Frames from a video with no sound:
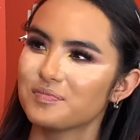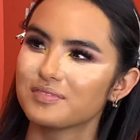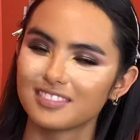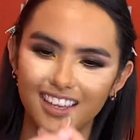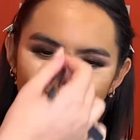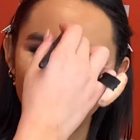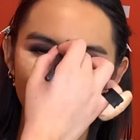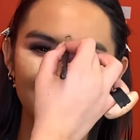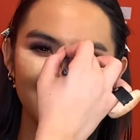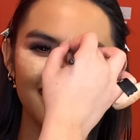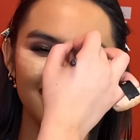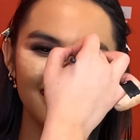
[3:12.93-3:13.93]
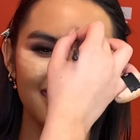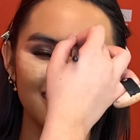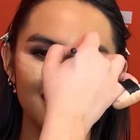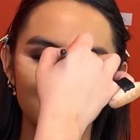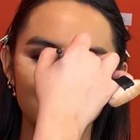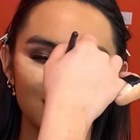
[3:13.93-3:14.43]
And then in with my favourite
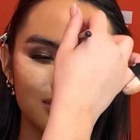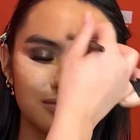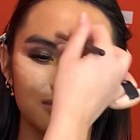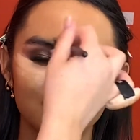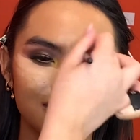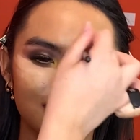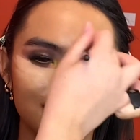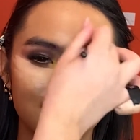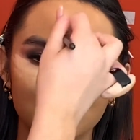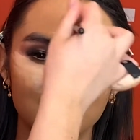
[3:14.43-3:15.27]
e.l.f. concealer.